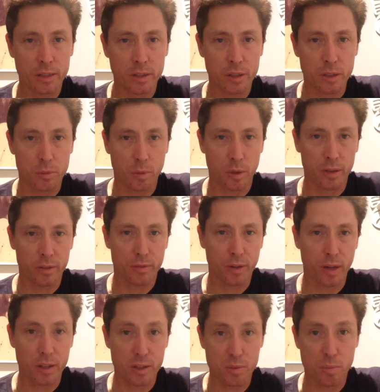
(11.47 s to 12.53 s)
since my
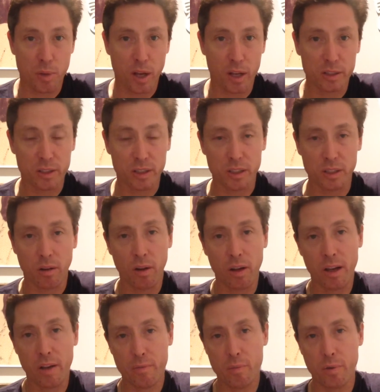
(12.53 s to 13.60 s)
father's passing, I
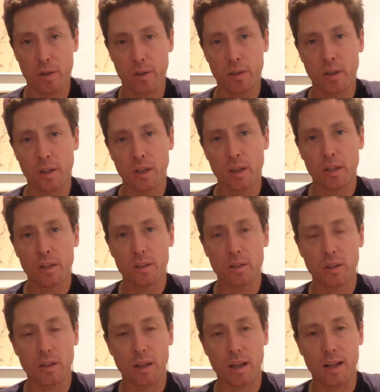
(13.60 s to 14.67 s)
have been
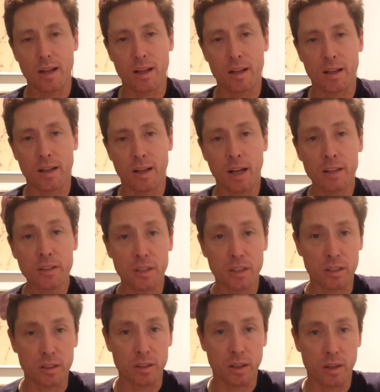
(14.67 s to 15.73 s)

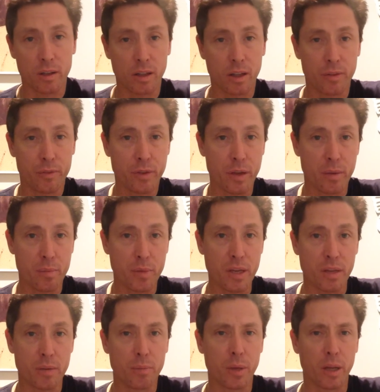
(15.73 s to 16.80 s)
hunting a fair
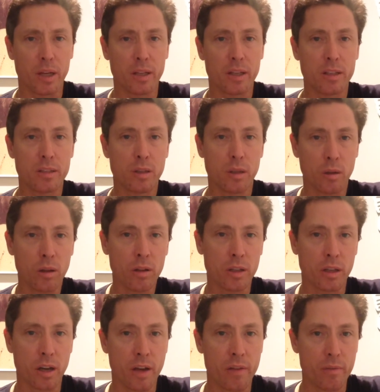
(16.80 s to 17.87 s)
bit, but there's a lot
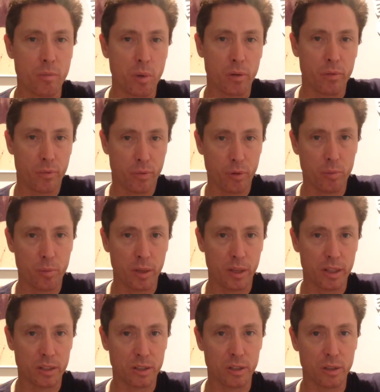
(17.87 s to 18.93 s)
that I haven't been filming,
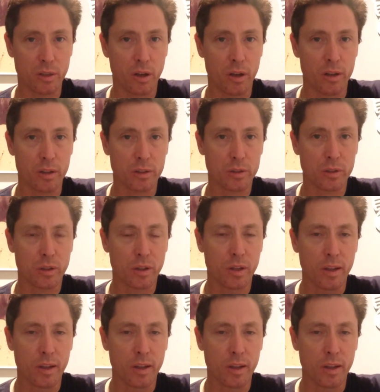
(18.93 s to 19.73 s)
as you noticed.